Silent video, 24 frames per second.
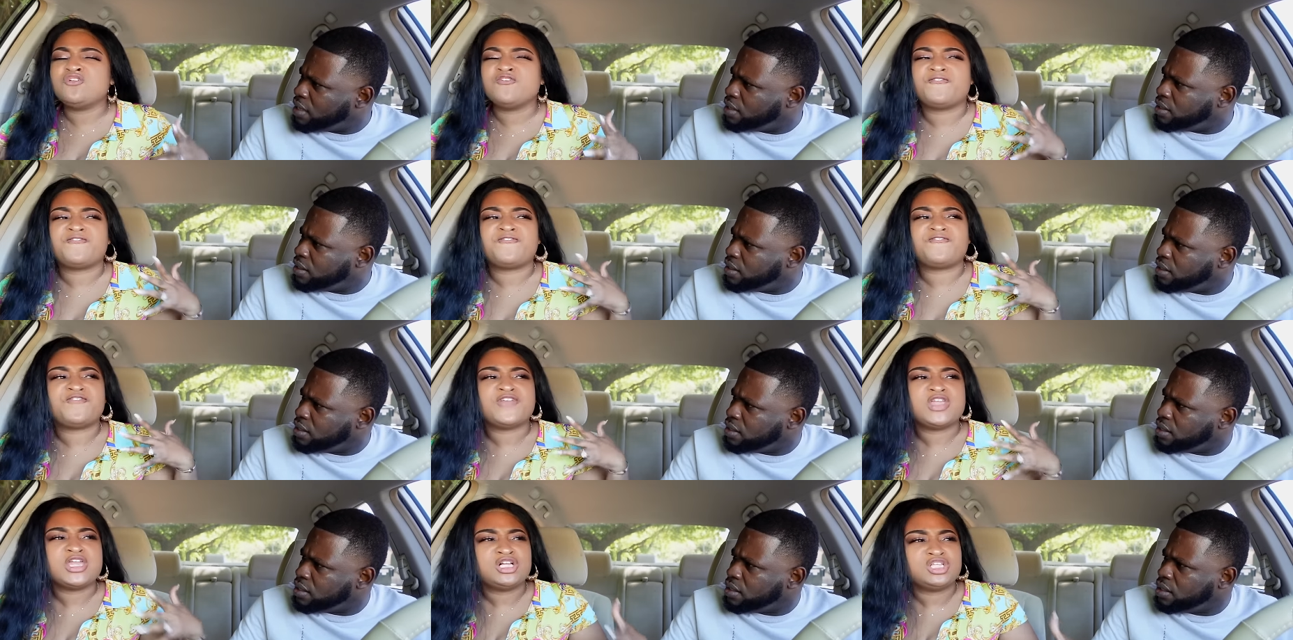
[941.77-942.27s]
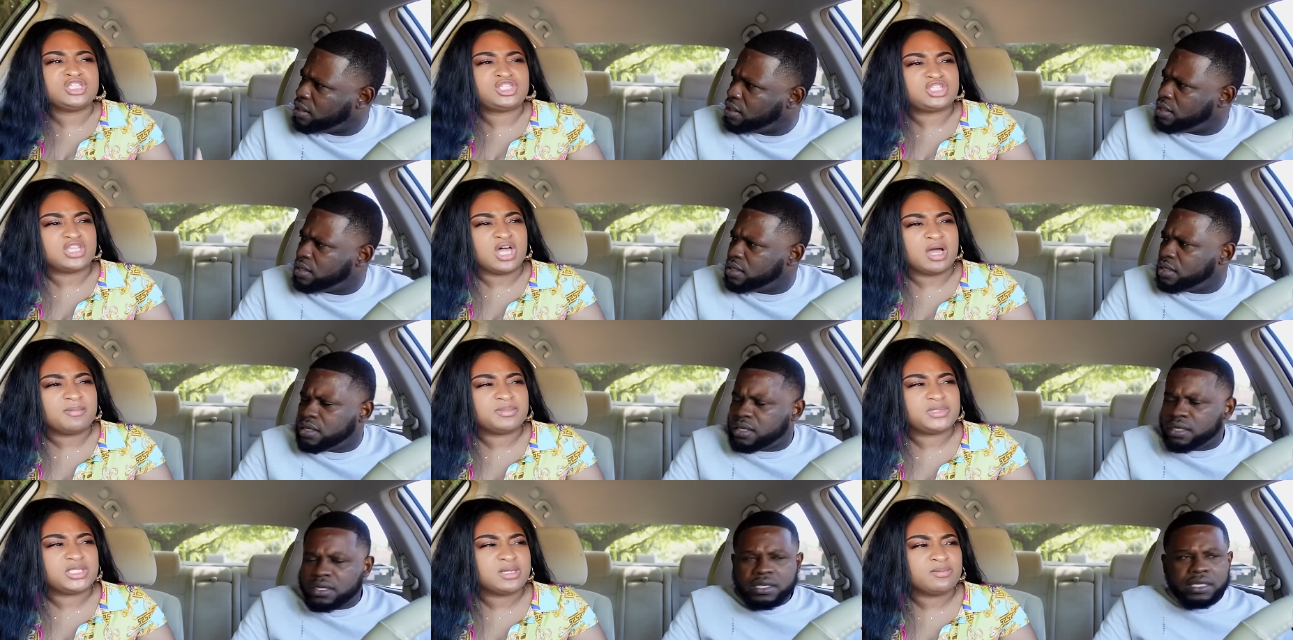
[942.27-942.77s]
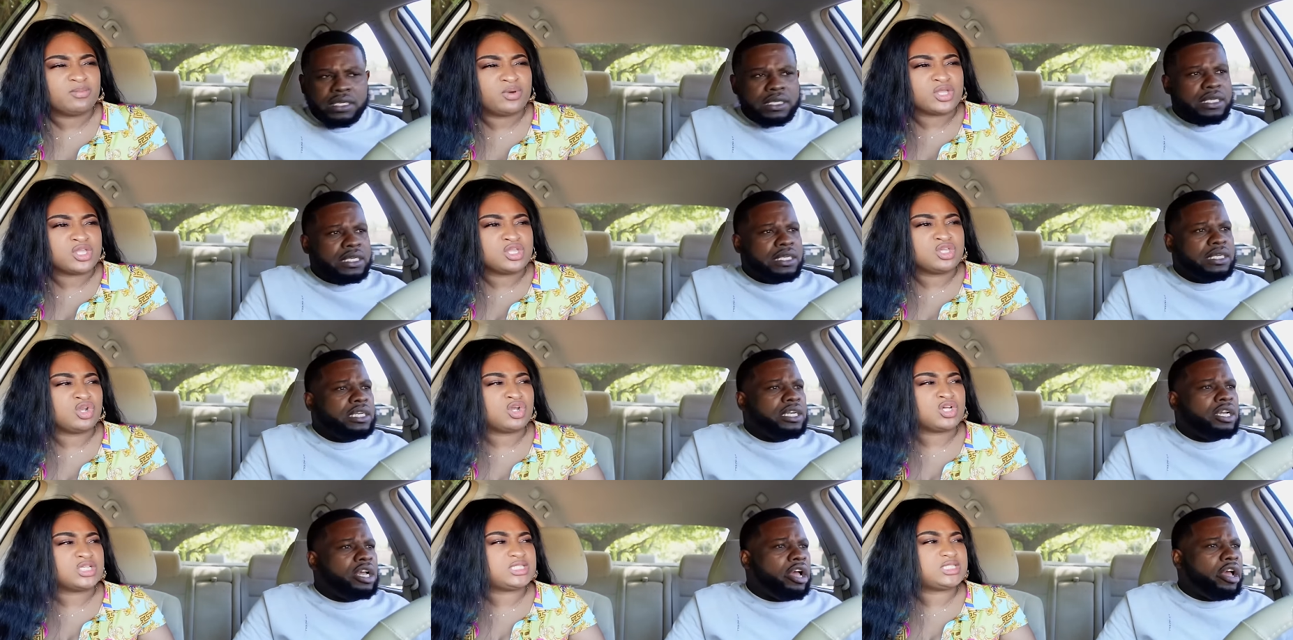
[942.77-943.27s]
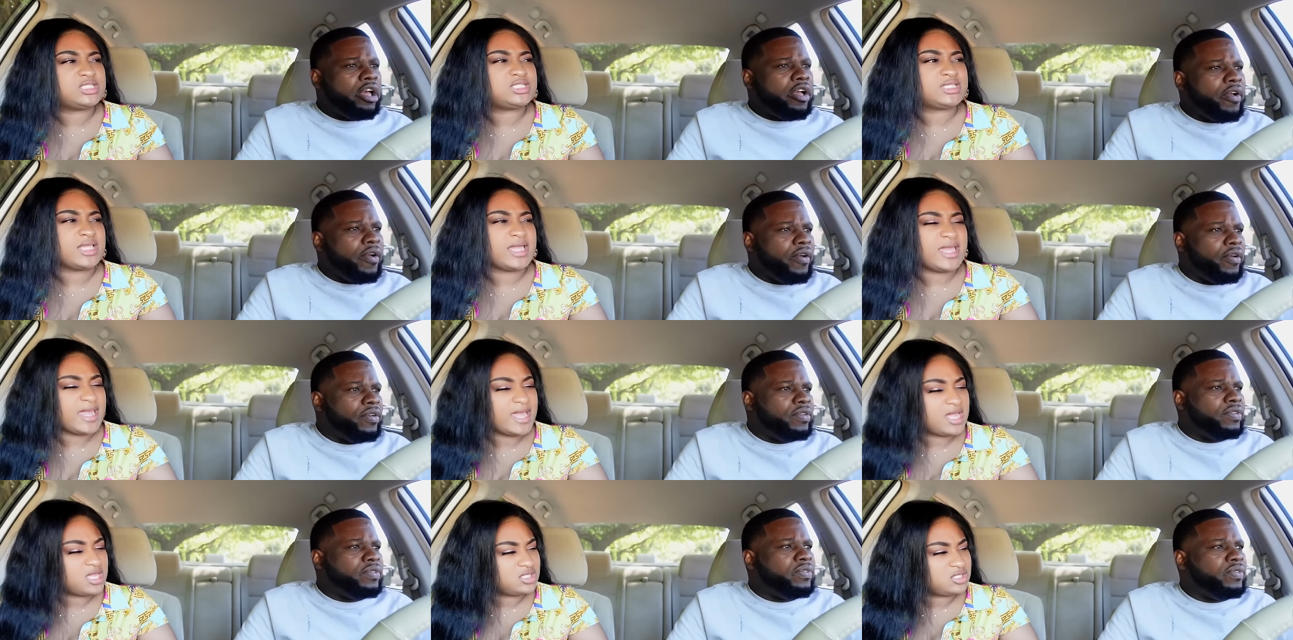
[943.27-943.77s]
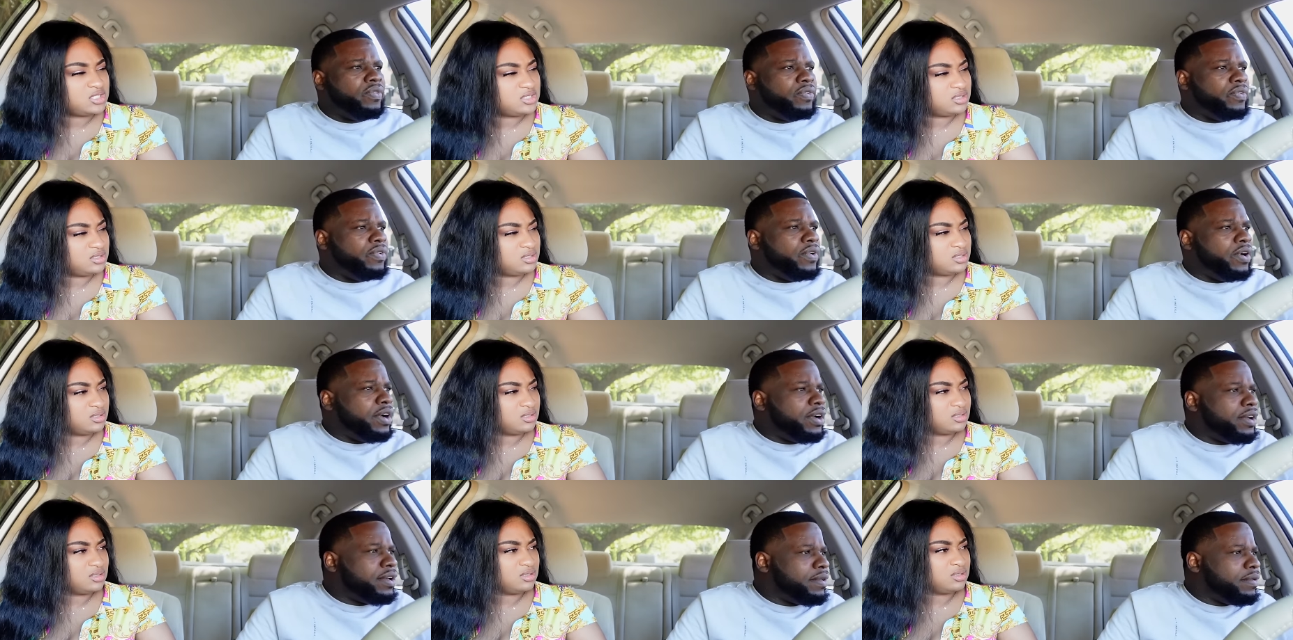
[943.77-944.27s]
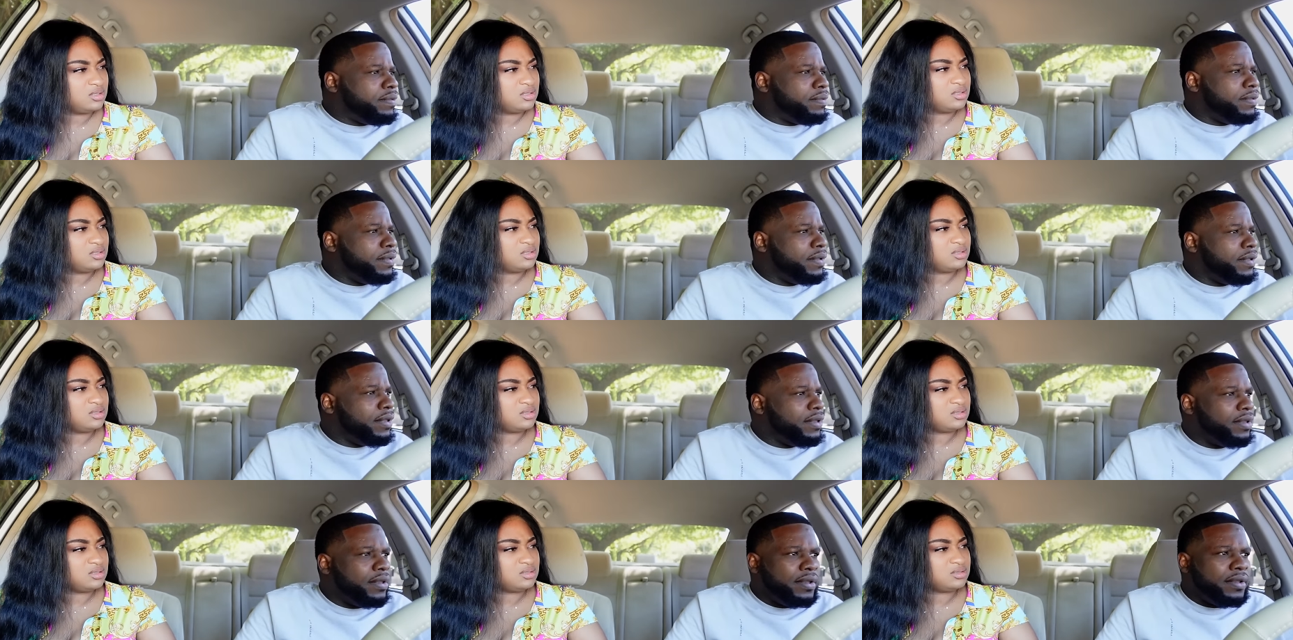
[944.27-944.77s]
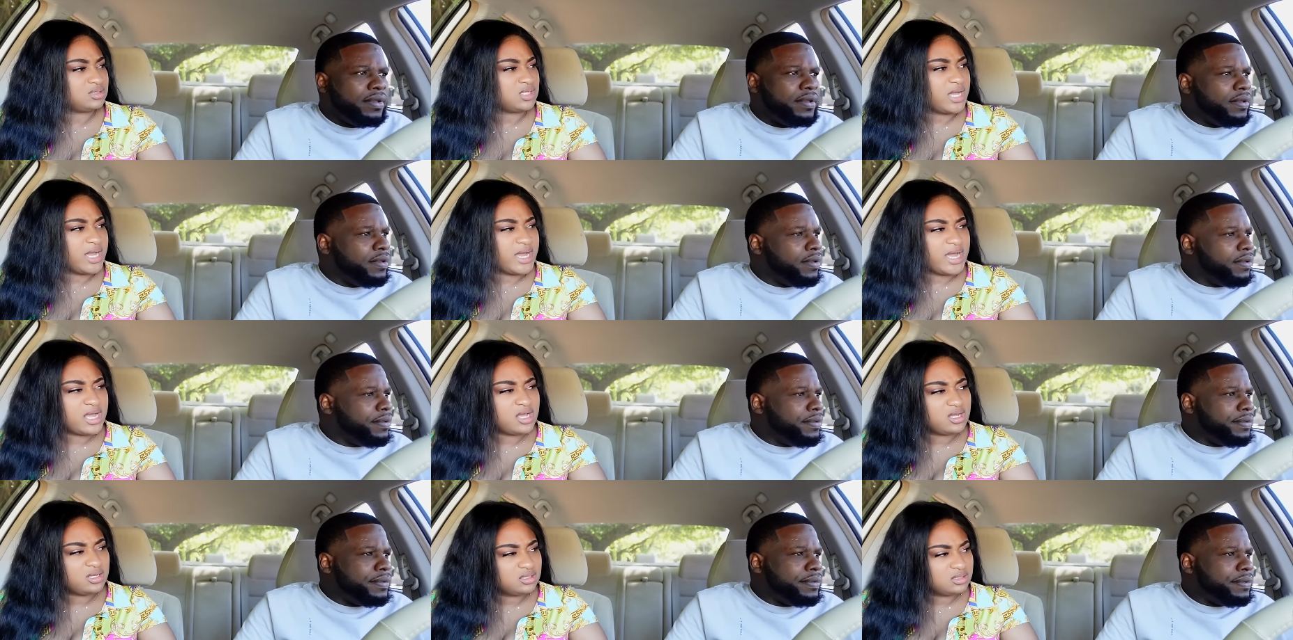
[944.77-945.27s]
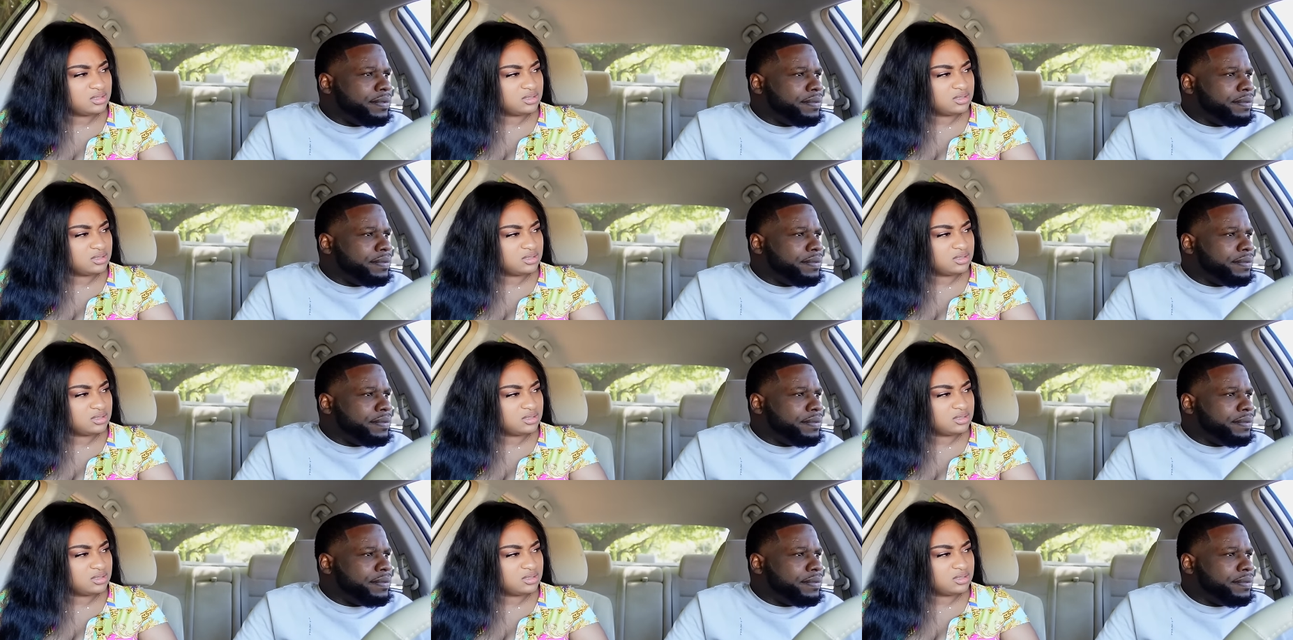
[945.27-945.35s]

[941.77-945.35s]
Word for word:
Speaker 1: you feel something but you don't say it. Huh?